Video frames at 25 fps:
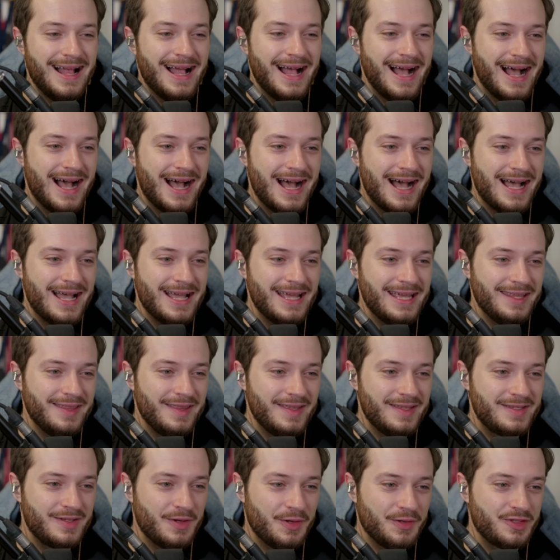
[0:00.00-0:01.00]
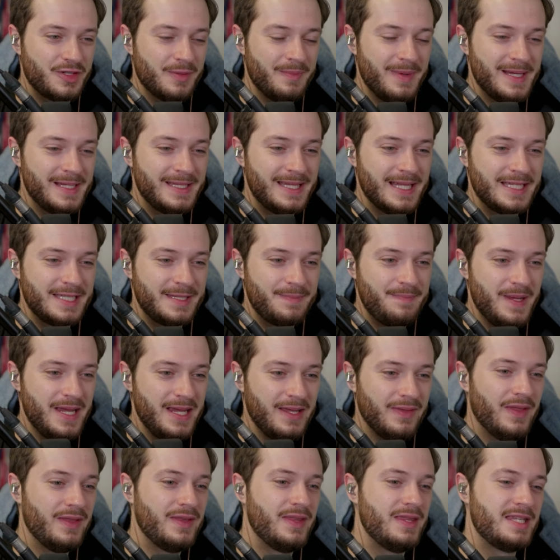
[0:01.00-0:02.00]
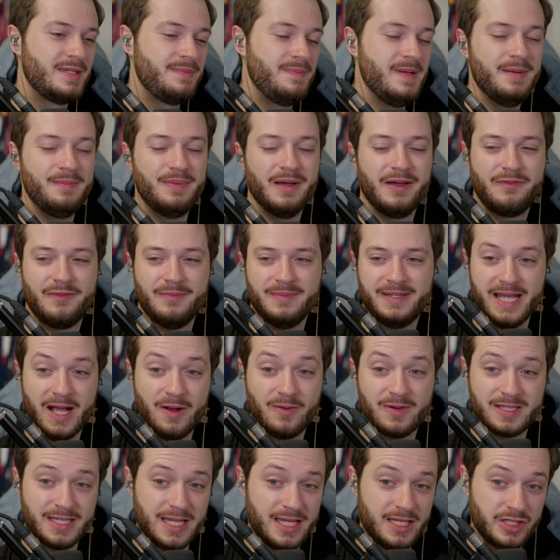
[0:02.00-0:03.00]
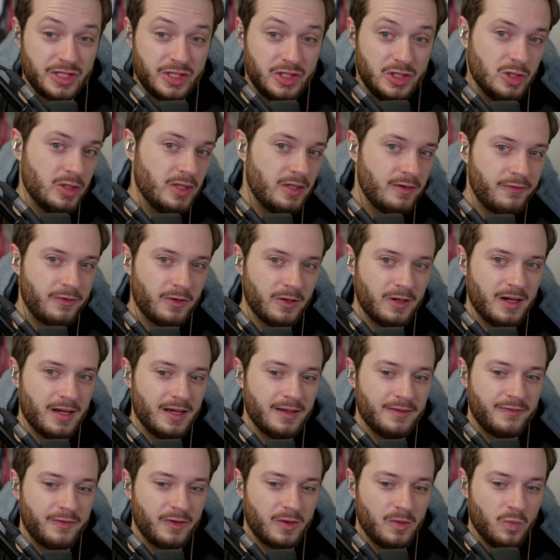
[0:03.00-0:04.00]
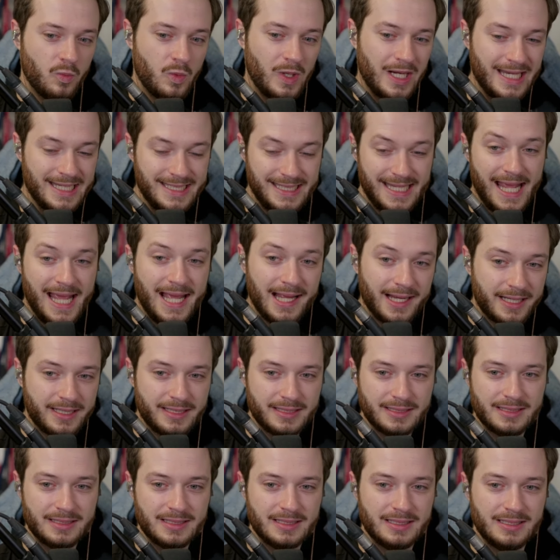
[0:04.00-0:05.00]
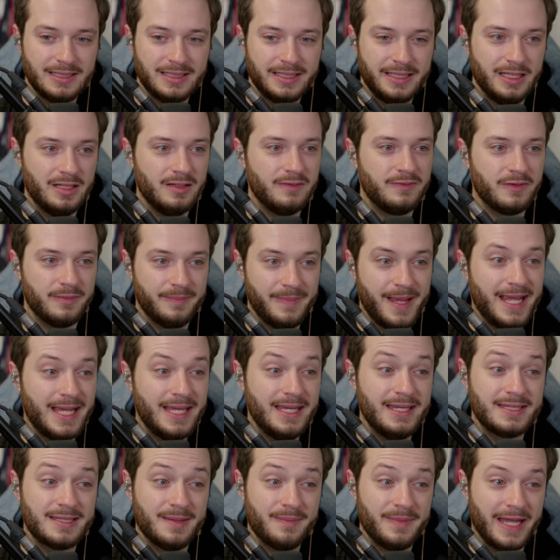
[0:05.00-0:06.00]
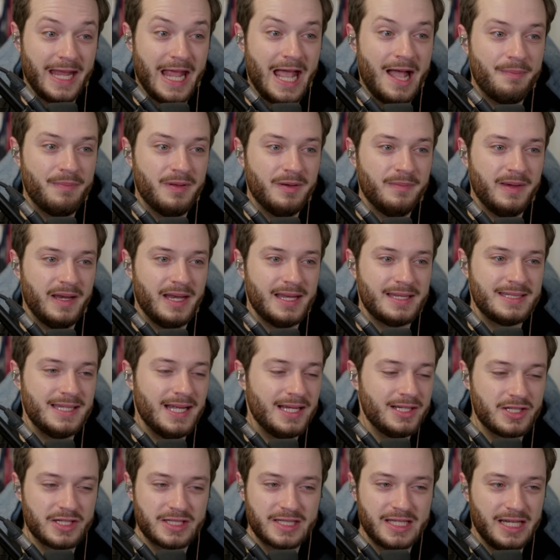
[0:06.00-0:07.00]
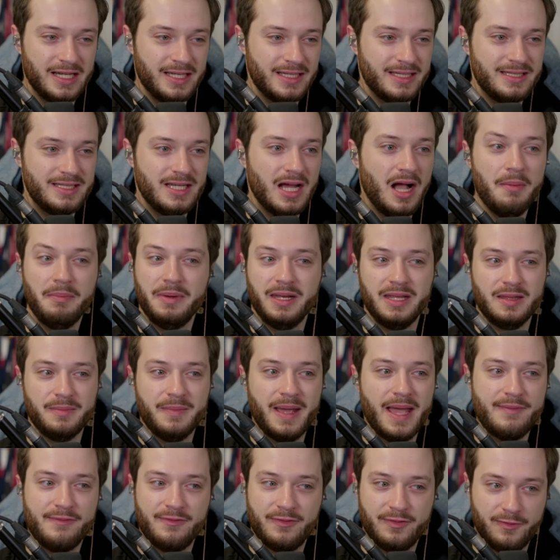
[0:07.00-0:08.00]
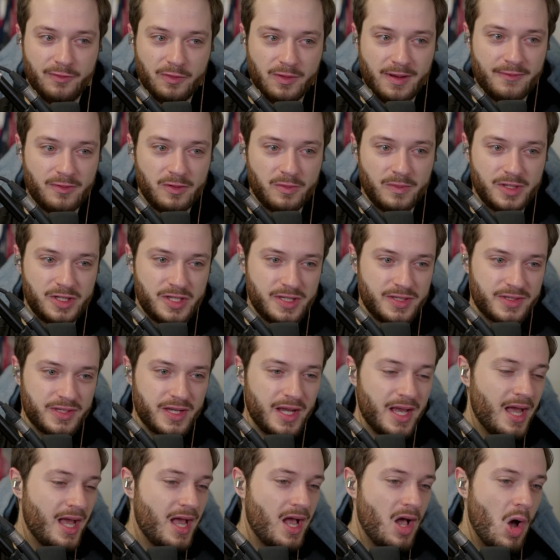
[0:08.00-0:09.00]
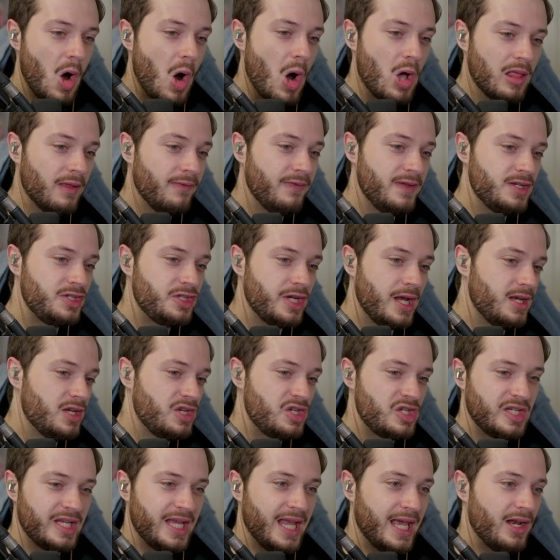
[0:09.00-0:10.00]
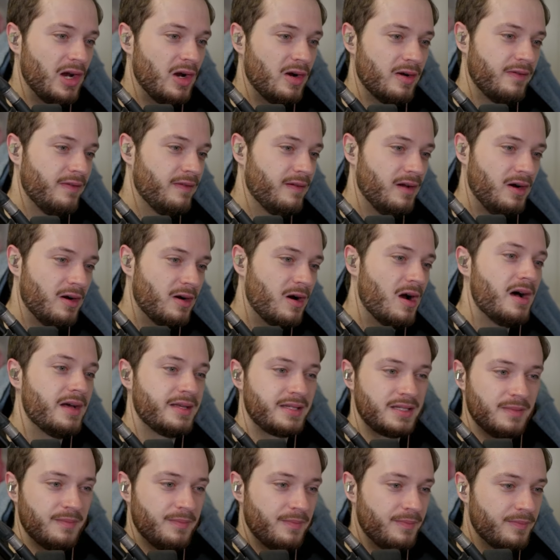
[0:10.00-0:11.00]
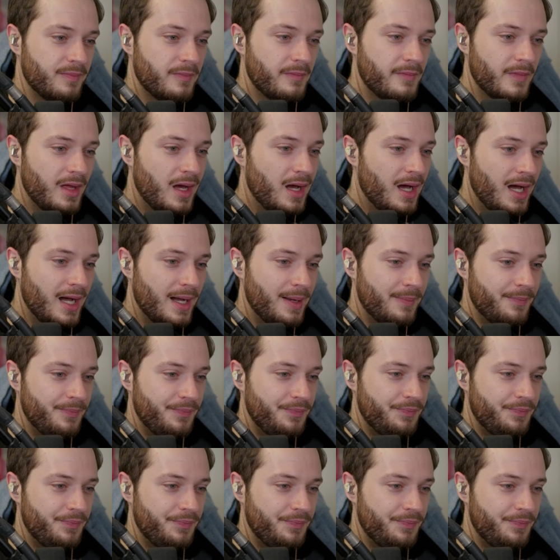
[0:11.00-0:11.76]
Uh, this also means that speed that the speed buff from towers is good for for one attack, you know, for making something happen. But it's not just going to dominate the map forever. Which is, all of these changes again are are awesome. Um,